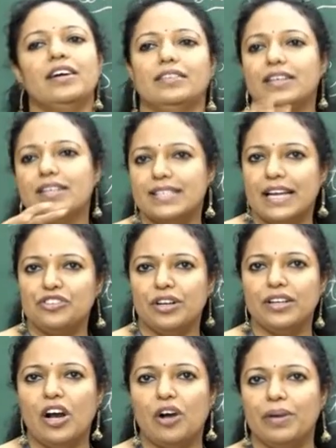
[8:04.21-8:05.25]
The central
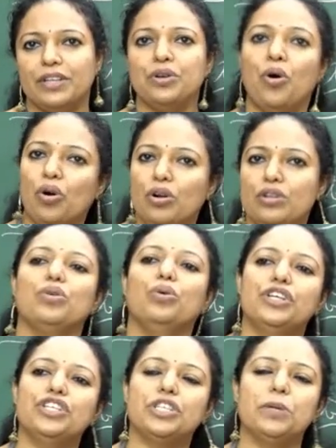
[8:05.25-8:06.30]
government holds
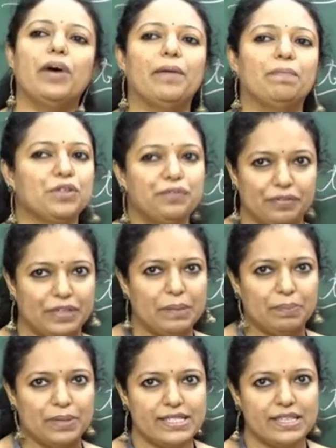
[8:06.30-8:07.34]
ownership up to 50%,
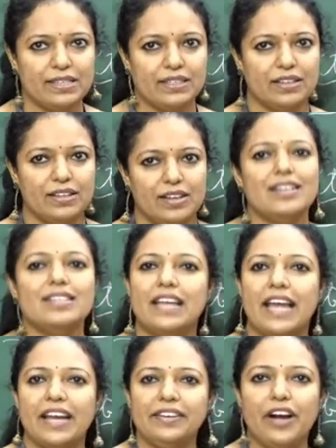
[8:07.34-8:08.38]

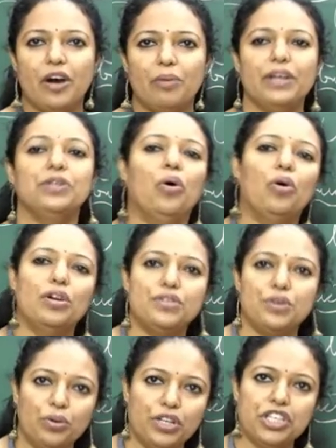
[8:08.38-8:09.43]
state government holds
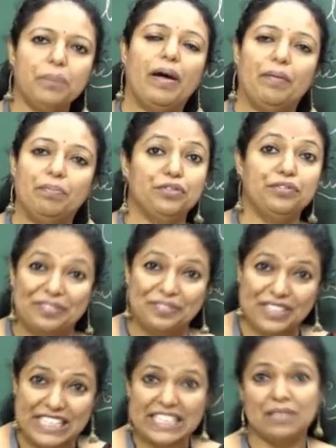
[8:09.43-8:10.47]
ownership up to
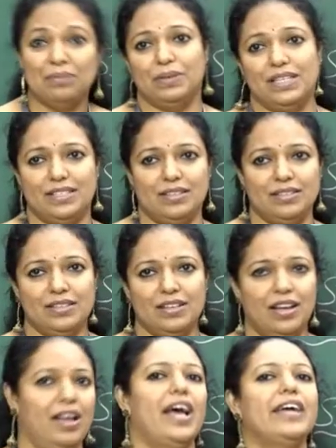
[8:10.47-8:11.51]
15%,
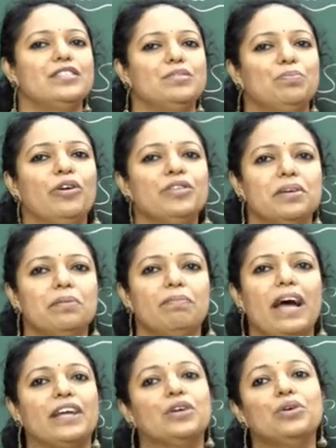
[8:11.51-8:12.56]
and sponsor
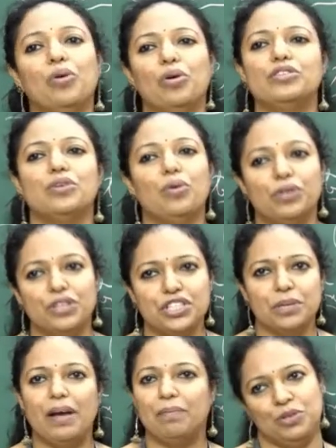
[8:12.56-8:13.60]
bank holds
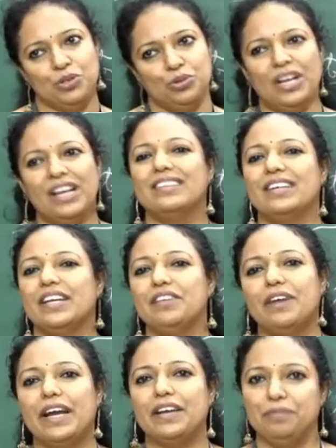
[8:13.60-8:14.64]
ownership up to
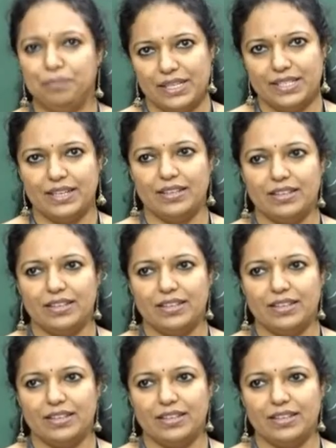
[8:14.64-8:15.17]
35%,